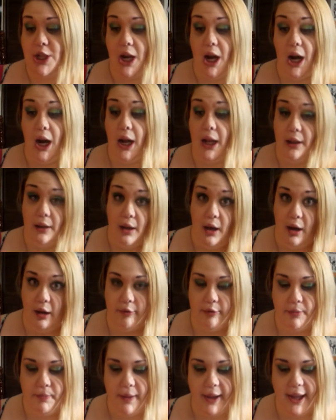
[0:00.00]
I love
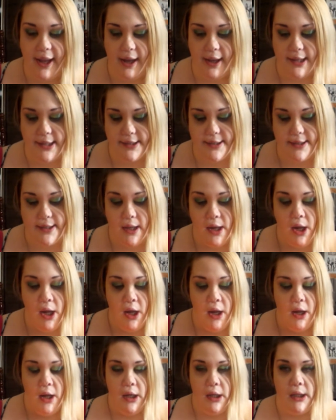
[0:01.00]
because
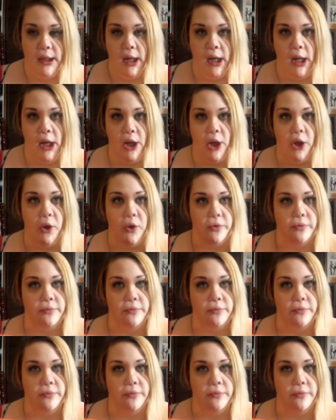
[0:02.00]
you know,